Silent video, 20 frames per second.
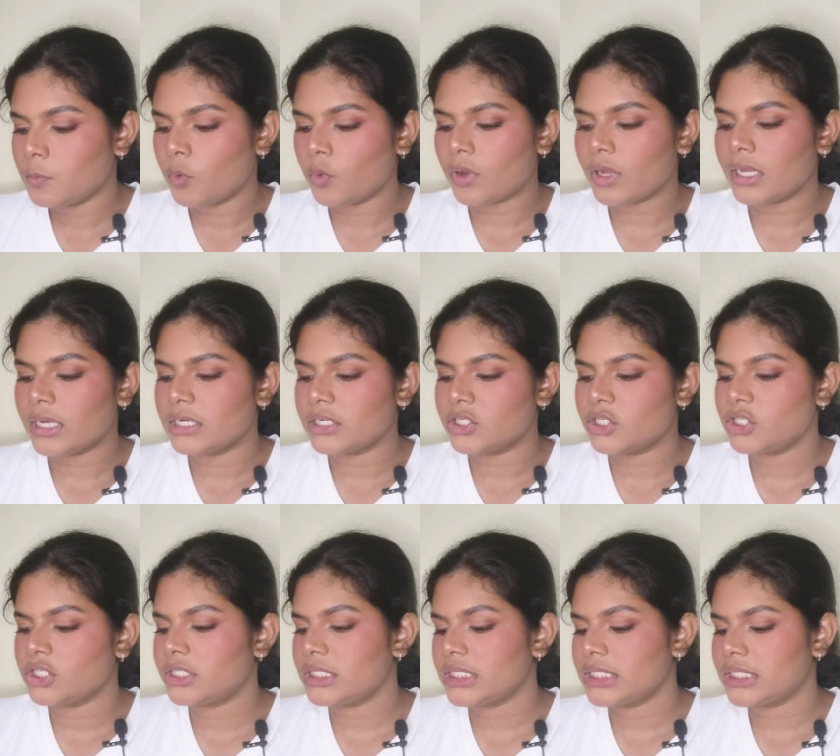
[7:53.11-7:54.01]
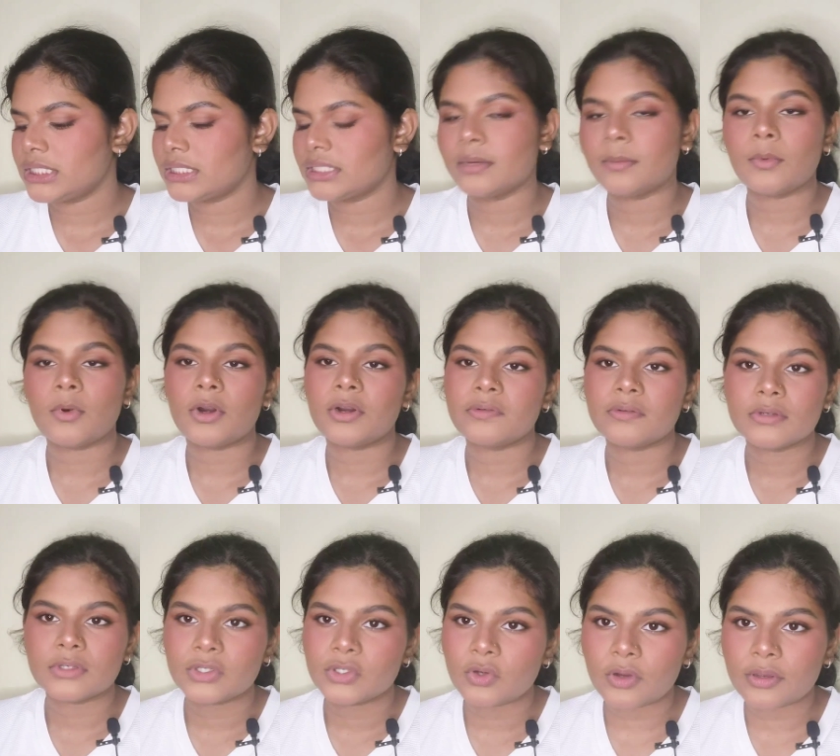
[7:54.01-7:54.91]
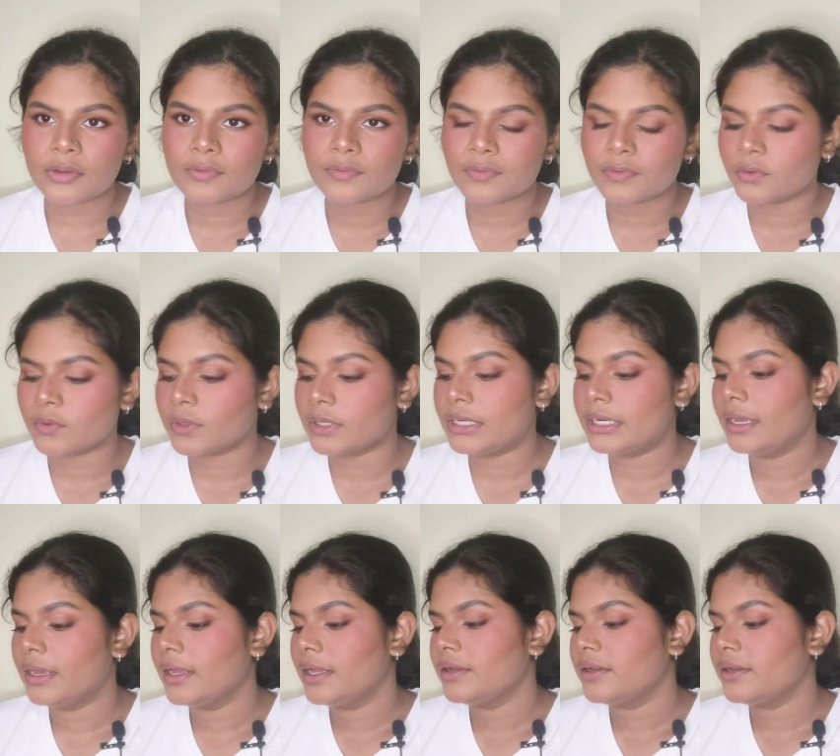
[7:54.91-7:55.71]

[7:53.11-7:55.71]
Mochalicious. I'm not even sure if you can